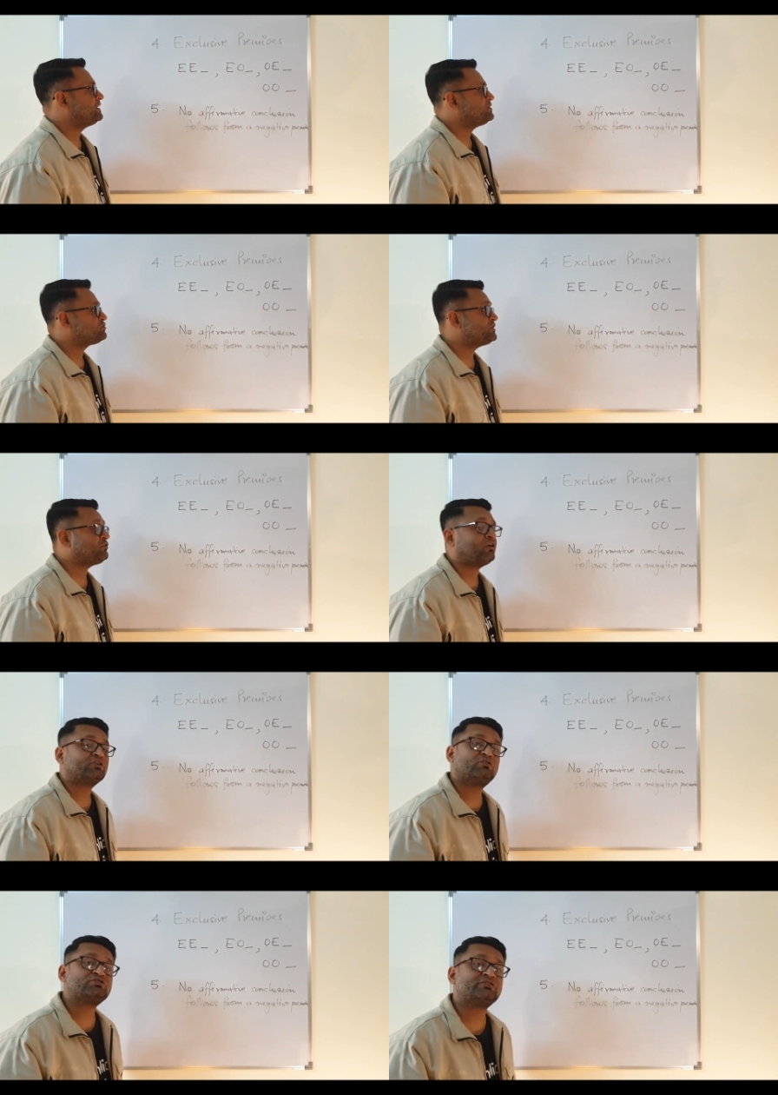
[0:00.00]
So the
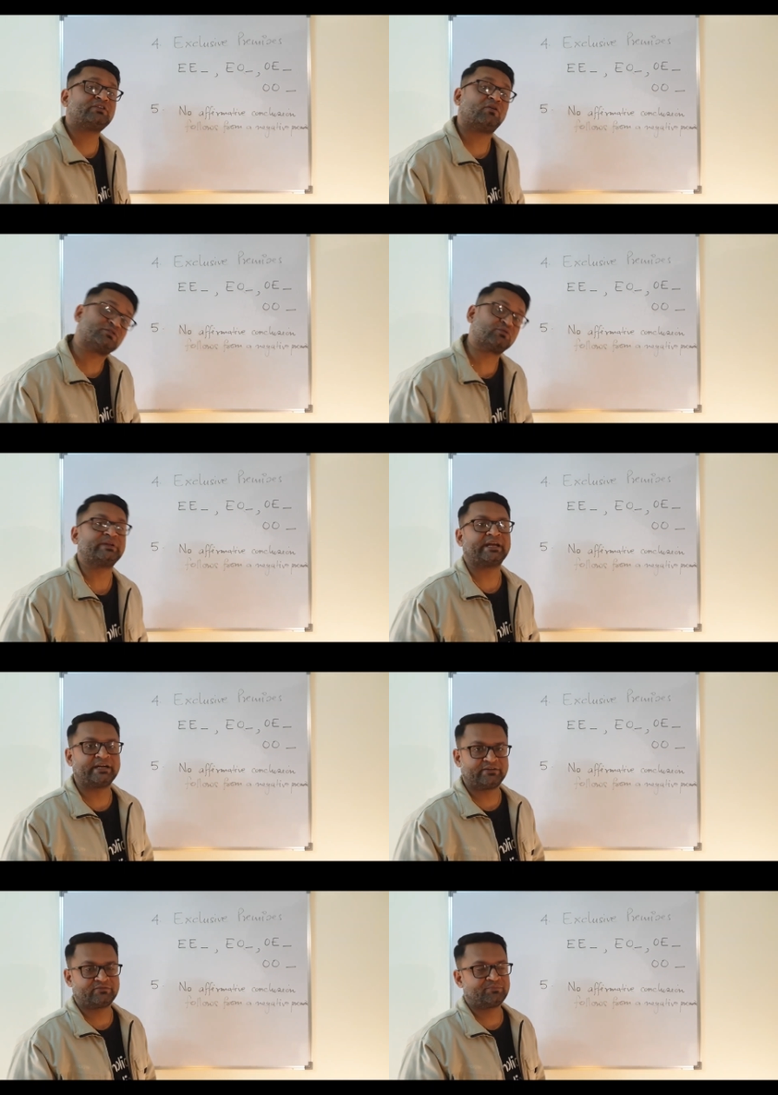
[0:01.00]
conclusion will also be
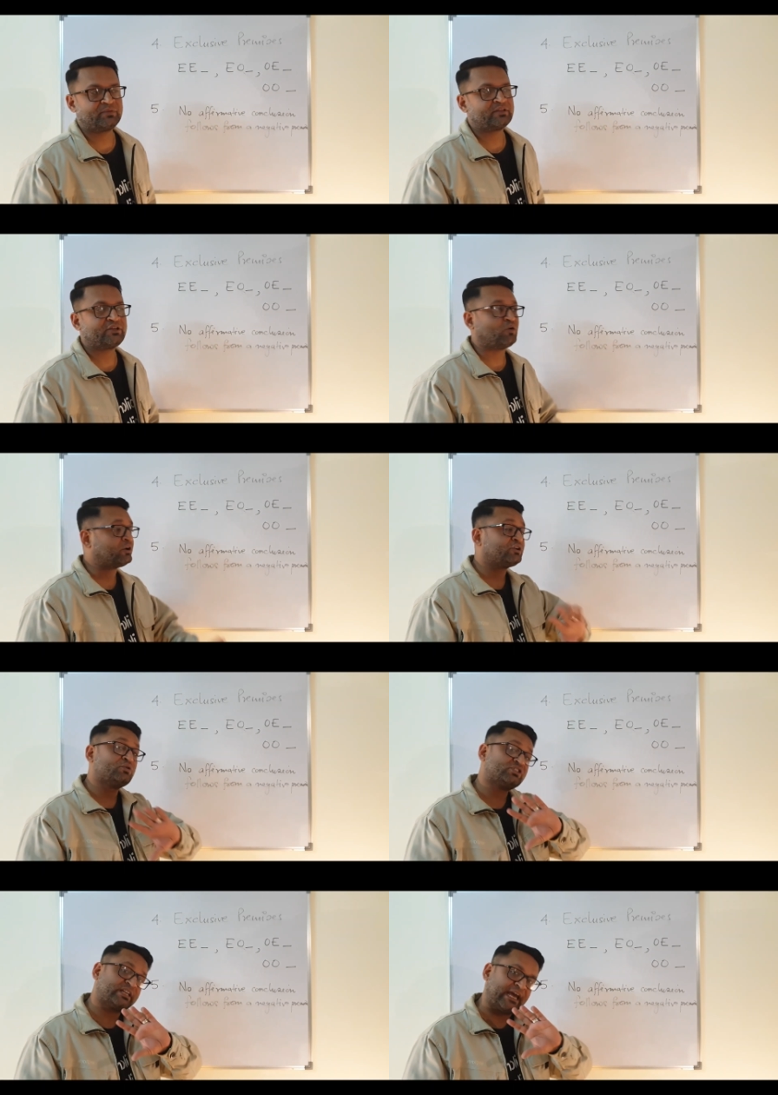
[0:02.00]
negative. The
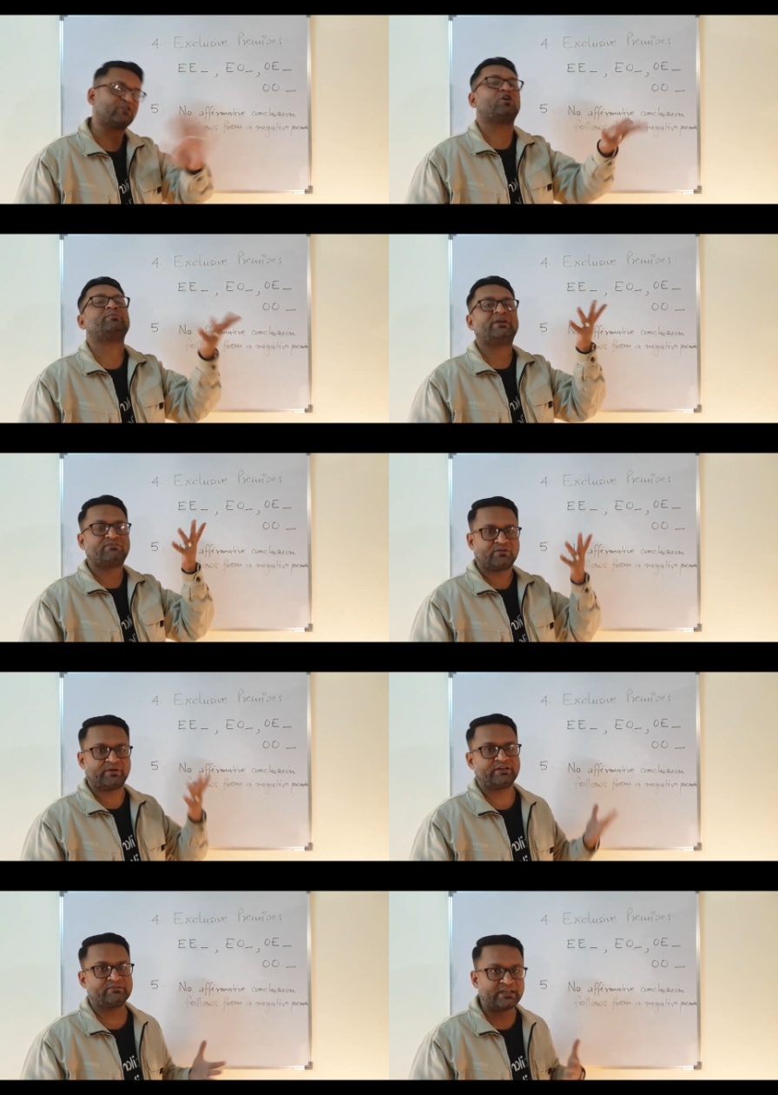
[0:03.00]
conclusion cannot be
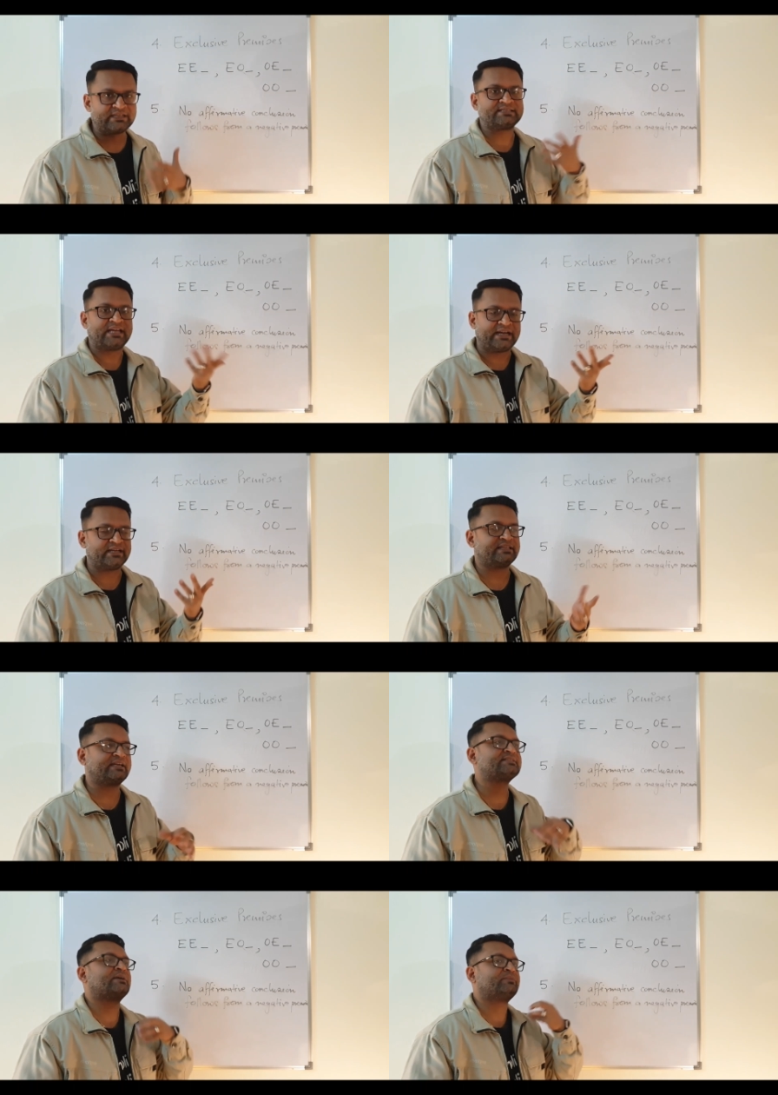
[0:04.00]
affirmative. That is the idea. That
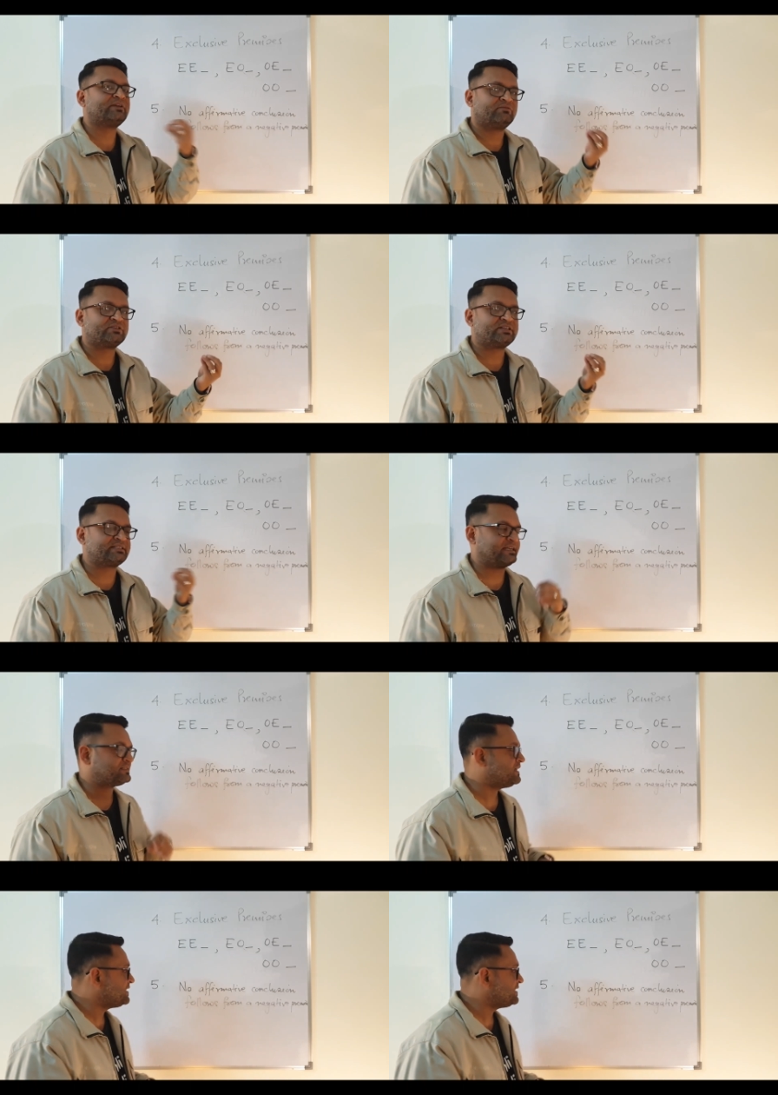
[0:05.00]
is something which it says.